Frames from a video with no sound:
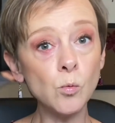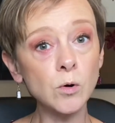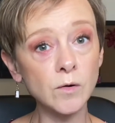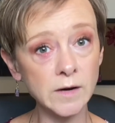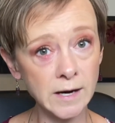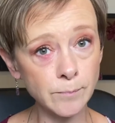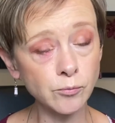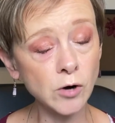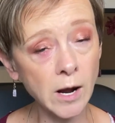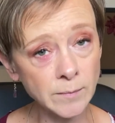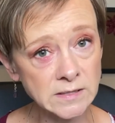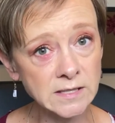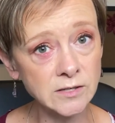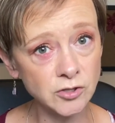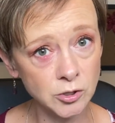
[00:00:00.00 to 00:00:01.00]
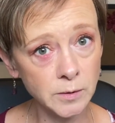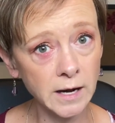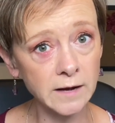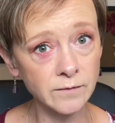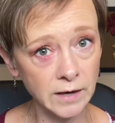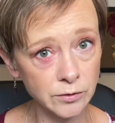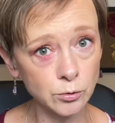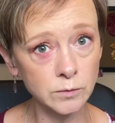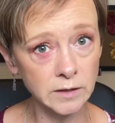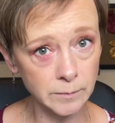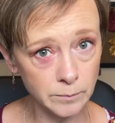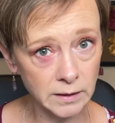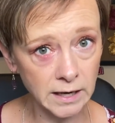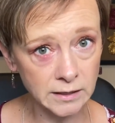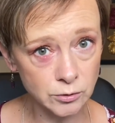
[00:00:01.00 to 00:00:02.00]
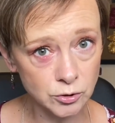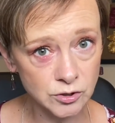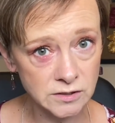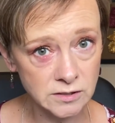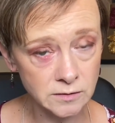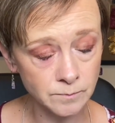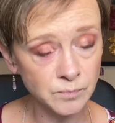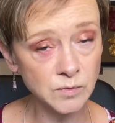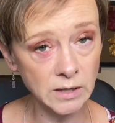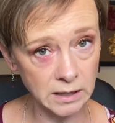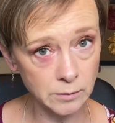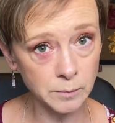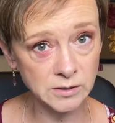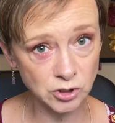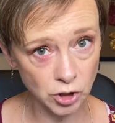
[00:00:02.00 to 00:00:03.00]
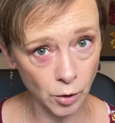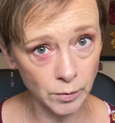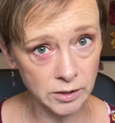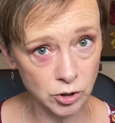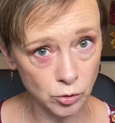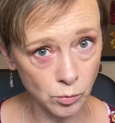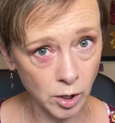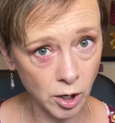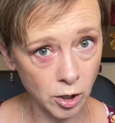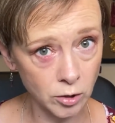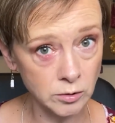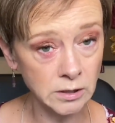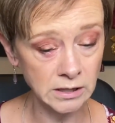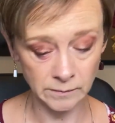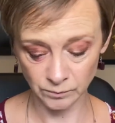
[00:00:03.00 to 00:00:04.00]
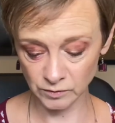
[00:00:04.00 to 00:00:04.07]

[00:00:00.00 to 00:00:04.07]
worry, I promise I do have other lip liners that I'll be showing you all.